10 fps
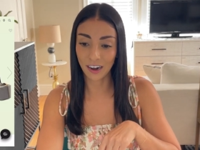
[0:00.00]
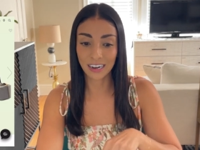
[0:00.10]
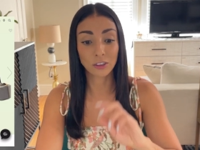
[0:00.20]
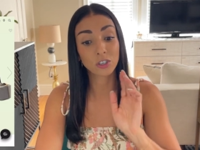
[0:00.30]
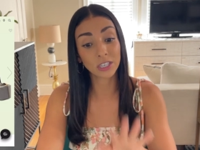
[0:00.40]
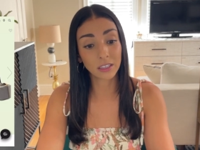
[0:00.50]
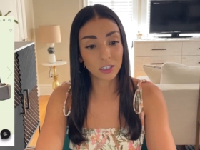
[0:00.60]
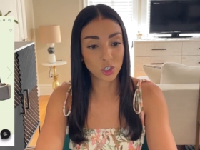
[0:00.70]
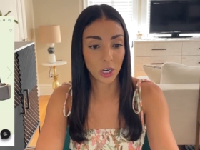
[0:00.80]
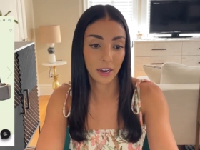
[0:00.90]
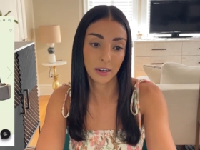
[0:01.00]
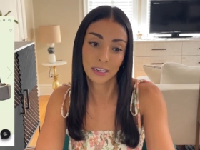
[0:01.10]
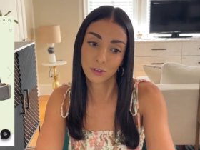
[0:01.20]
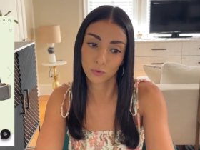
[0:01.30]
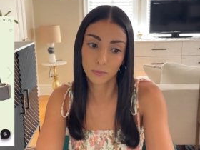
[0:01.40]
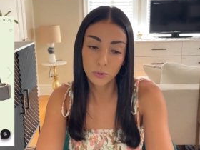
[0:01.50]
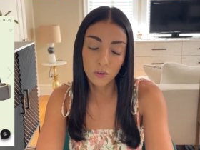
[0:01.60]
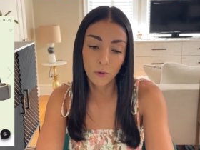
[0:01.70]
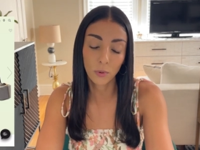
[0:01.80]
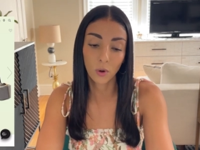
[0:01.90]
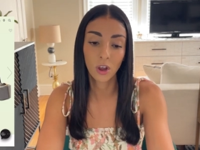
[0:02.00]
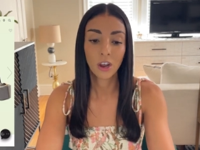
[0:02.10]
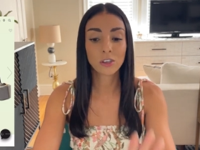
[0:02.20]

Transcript: and it looks like the chain is removable.